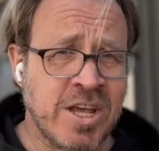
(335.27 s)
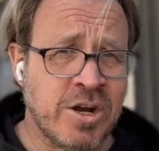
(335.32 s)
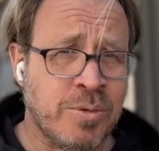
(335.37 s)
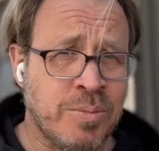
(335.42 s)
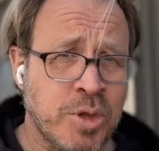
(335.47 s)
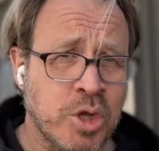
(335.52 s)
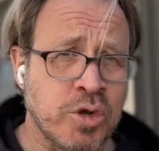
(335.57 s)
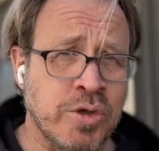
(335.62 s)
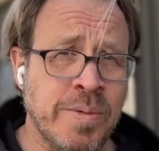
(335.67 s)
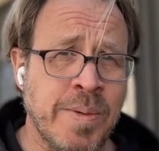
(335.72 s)

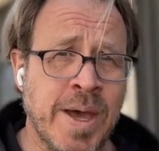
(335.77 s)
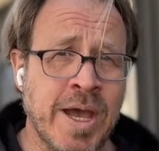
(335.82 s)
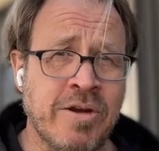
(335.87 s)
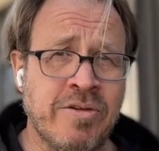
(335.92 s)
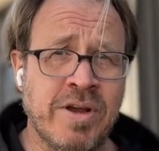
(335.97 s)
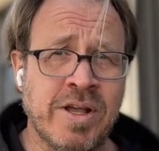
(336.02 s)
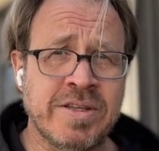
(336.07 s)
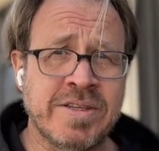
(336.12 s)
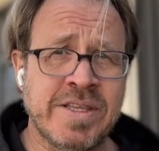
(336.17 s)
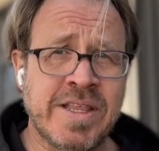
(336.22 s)
it'll blur the
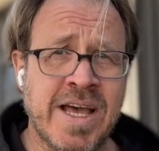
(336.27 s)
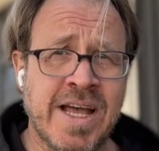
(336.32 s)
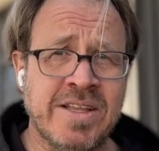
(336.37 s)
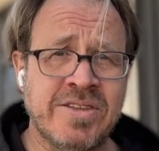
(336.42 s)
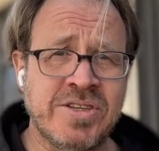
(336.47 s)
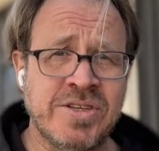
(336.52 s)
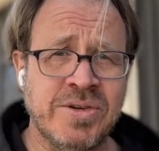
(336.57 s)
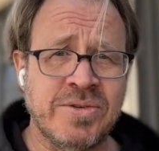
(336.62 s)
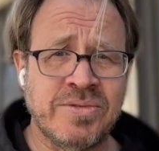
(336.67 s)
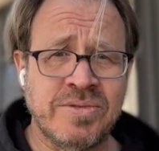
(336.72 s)
background to
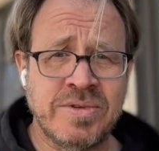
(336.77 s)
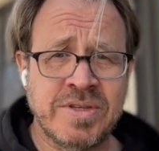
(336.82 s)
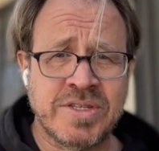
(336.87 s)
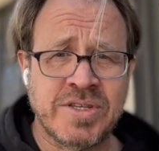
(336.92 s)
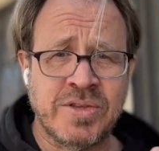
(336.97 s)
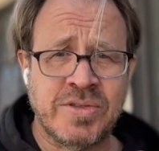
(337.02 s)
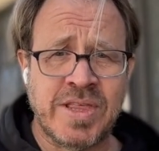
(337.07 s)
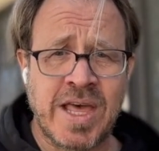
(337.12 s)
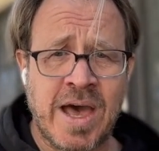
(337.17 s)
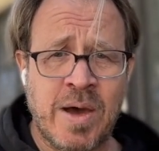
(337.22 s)
that too.
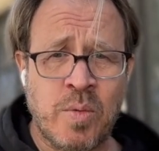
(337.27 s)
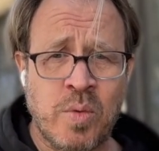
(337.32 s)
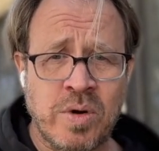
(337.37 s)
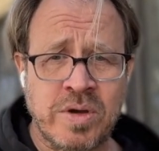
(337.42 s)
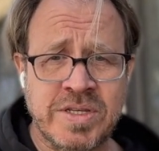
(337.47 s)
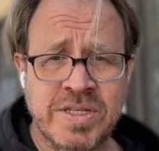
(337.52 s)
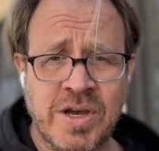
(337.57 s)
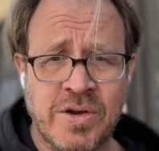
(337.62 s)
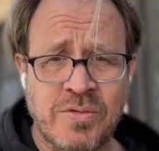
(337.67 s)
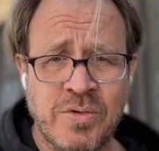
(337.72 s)
So that
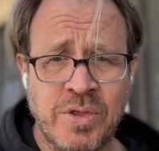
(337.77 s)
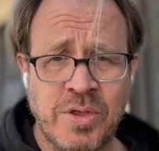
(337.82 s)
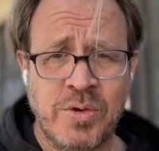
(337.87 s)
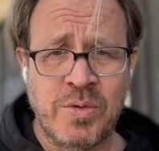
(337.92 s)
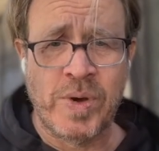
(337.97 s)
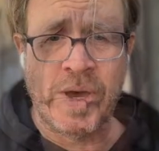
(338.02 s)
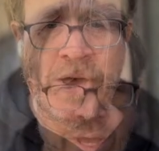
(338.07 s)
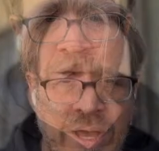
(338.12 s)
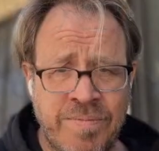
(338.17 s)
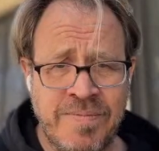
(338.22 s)
works out
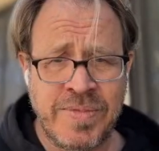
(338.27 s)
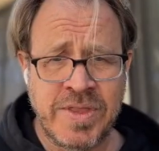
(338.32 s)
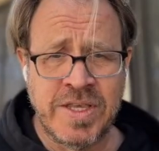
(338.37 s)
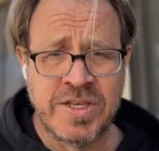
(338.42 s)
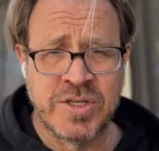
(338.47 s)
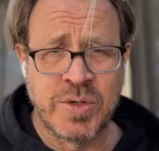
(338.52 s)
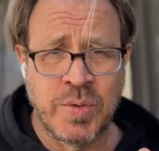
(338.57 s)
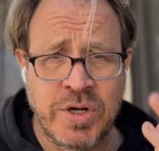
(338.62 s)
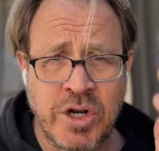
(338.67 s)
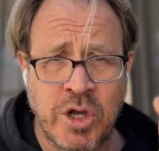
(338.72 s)
really well.
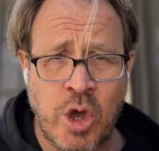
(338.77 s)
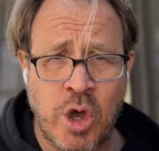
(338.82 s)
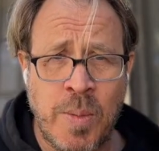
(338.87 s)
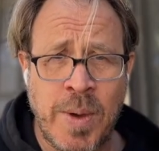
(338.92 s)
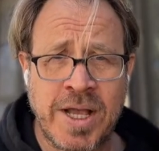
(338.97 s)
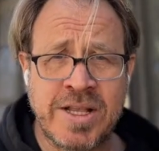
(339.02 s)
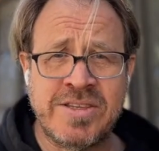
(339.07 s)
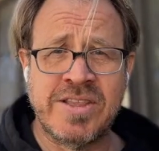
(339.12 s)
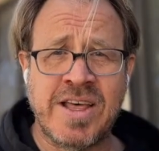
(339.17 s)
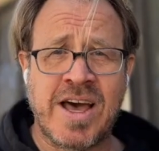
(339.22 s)
So we're going to go
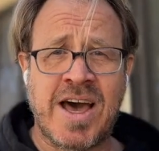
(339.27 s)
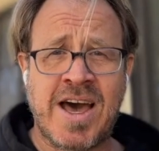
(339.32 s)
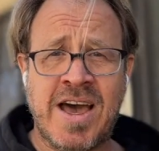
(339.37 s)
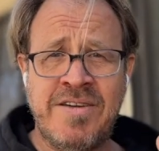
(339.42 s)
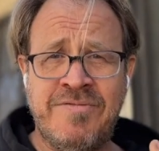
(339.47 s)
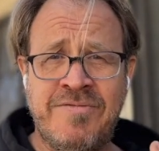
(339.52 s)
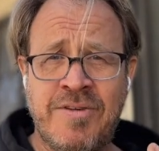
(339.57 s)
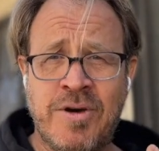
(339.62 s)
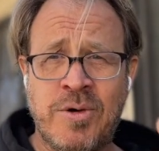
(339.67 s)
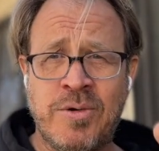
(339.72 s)
back to the
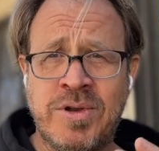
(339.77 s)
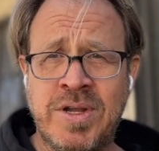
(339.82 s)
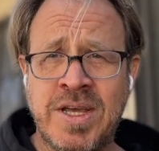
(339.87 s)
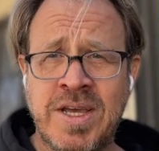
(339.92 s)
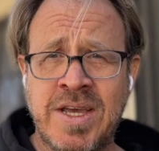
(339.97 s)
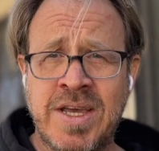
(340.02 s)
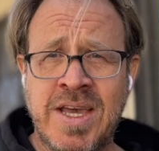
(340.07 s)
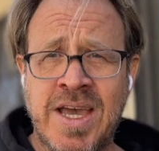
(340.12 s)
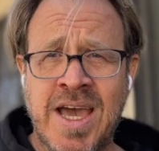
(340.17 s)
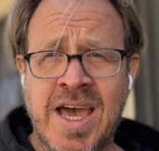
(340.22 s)
iPhone.
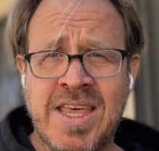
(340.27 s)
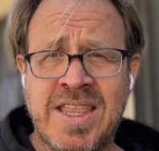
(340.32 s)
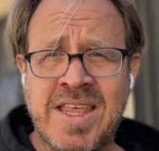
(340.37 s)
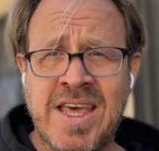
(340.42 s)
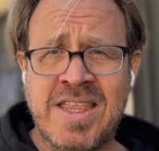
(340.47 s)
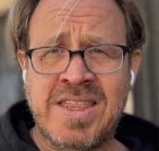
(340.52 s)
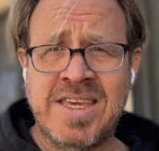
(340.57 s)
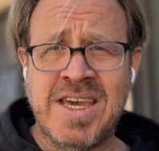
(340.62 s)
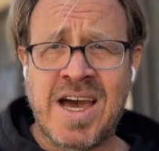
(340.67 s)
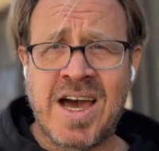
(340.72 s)
And
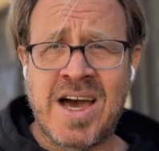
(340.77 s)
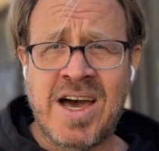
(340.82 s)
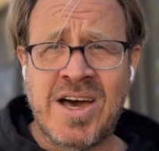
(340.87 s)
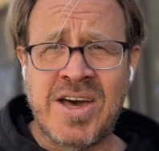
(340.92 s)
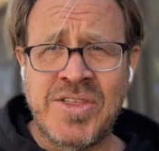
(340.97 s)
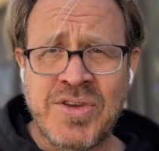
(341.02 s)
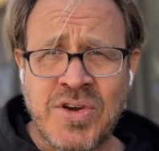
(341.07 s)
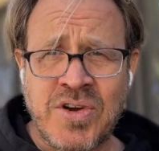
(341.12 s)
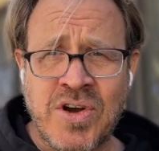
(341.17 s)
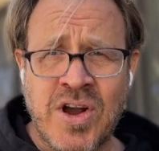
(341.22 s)
then the
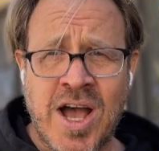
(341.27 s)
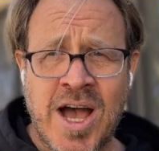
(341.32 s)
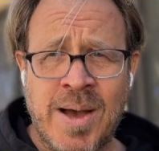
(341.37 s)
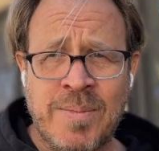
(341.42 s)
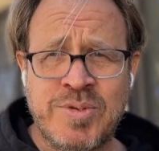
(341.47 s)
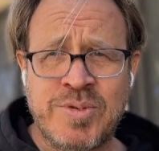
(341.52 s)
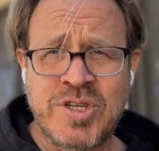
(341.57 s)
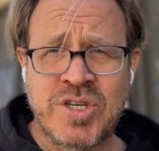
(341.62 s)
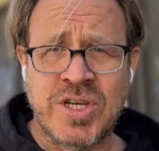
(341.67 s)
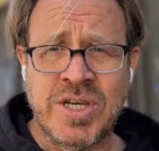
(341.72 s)
other
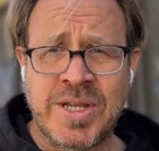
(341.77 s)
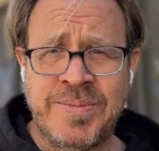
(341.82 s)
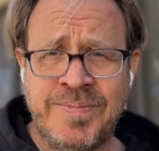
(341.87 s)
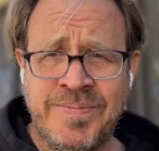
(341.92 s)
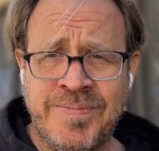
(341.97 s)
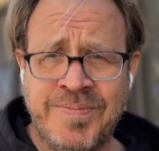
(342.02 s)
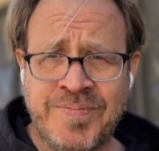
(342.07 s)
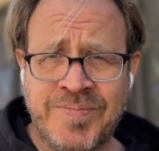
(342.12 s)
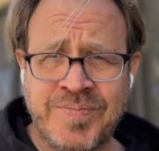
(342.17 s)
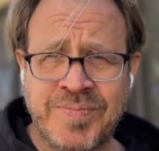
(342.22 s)
option,